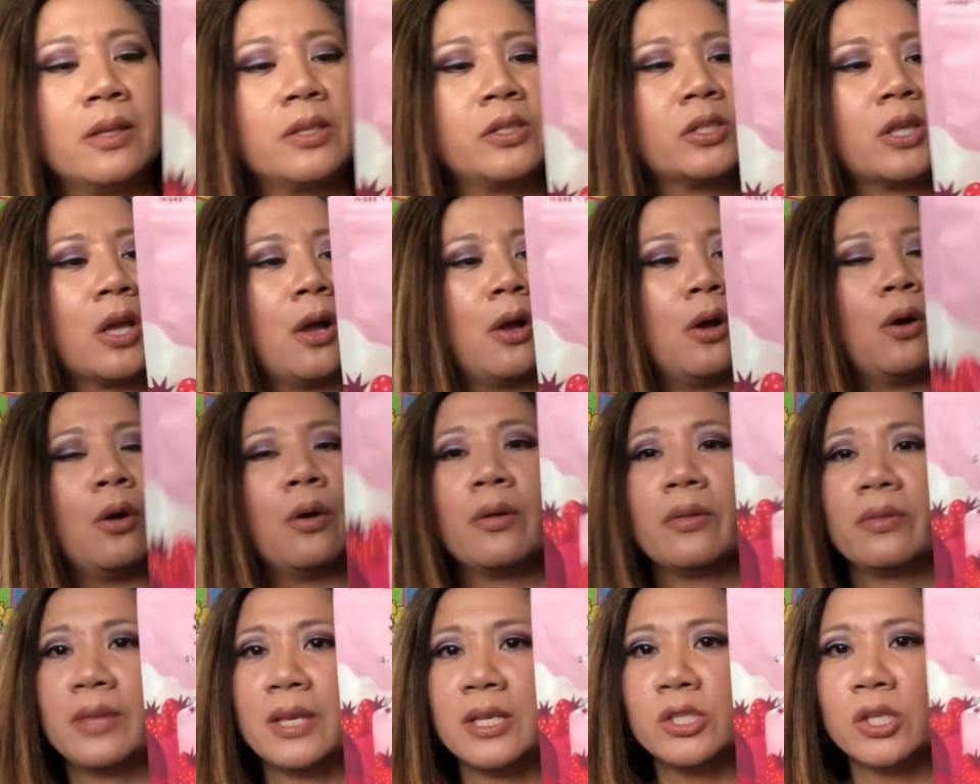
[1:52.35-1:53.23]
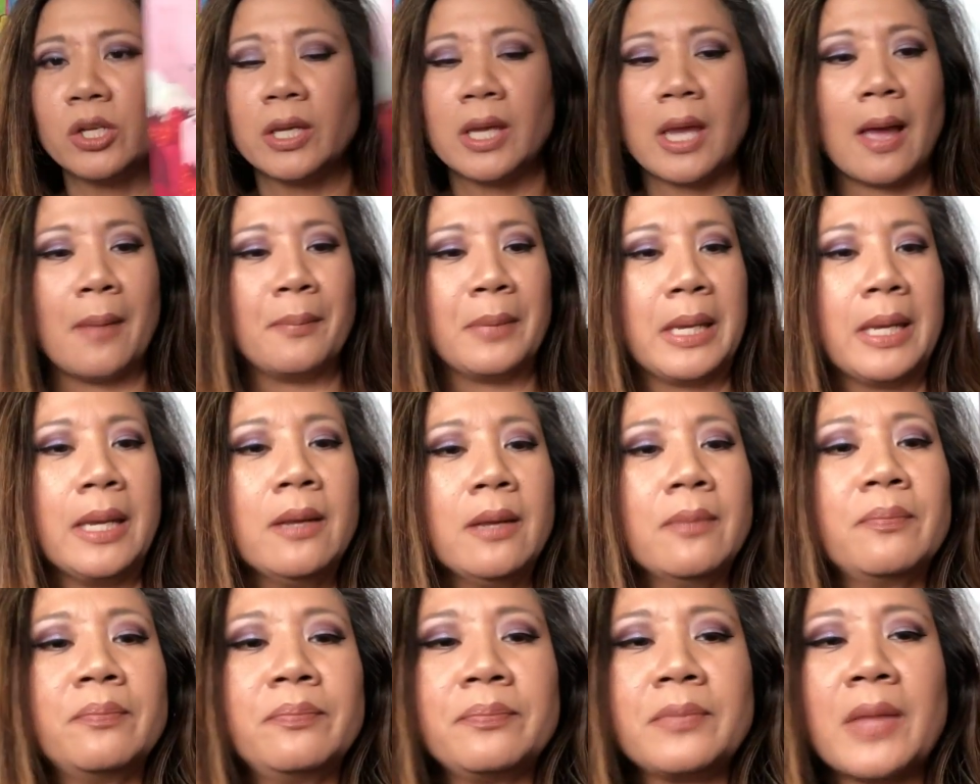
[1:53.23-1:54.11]
So these look yummy
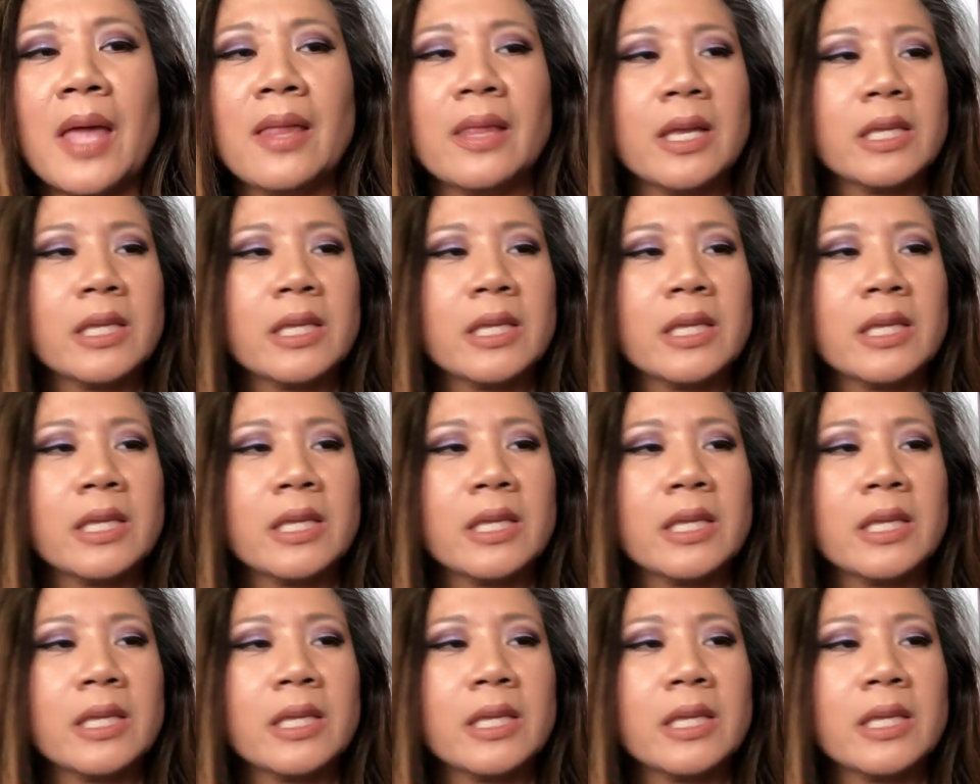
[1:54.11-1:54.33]
and